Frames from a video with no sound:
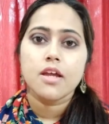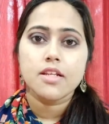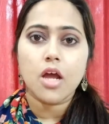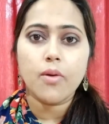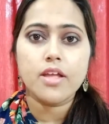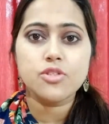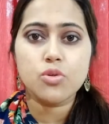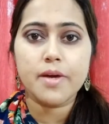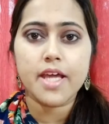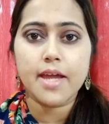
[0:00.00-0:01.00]
Now I'll do
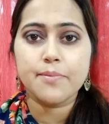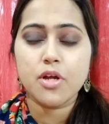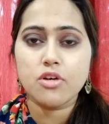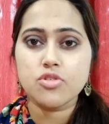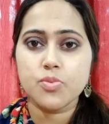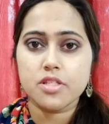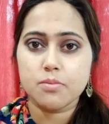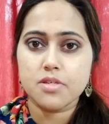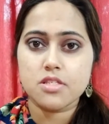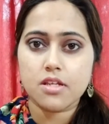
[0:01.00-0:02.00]
my eyebrows with
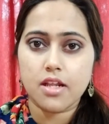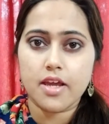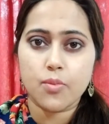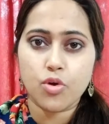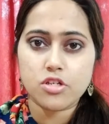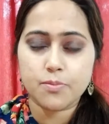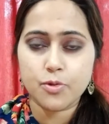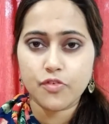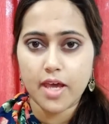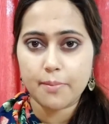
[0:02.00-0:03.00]
Miss Claire
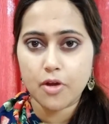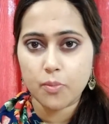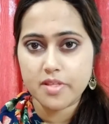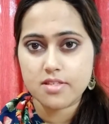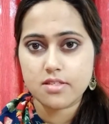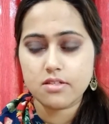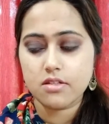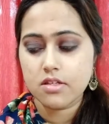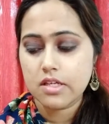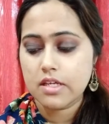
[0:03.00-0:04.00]
waterproof eyebrow pencil
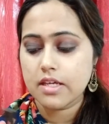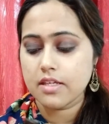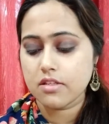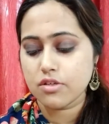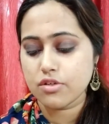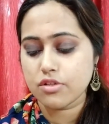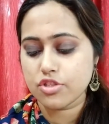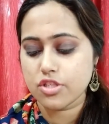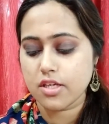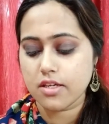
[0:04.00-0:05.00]
in the
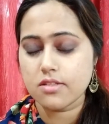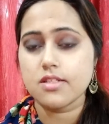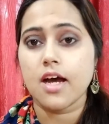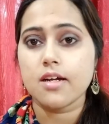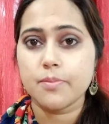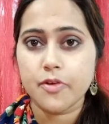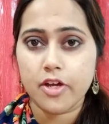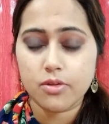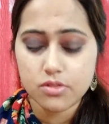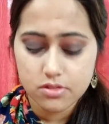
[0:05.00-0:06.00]
shade dark
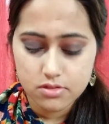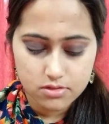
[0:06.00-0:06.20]
brown.